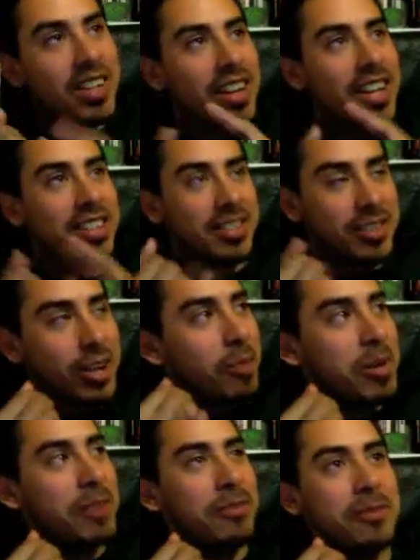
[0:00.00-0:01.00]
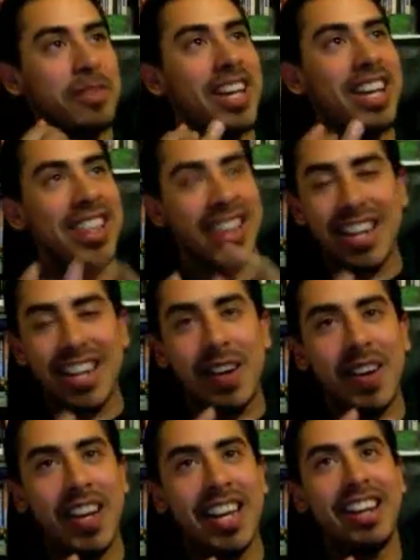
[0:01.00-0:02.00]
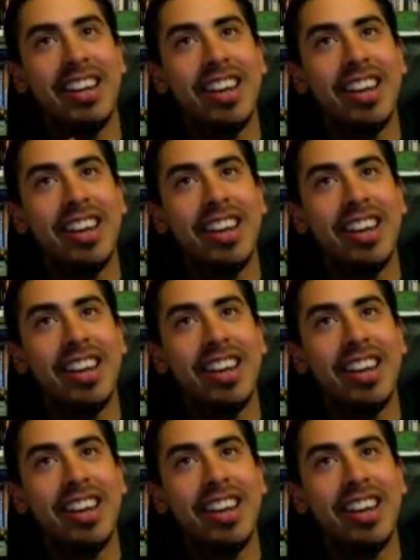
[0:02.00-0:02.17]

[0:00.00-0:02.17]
it's Toby for me, then Creed,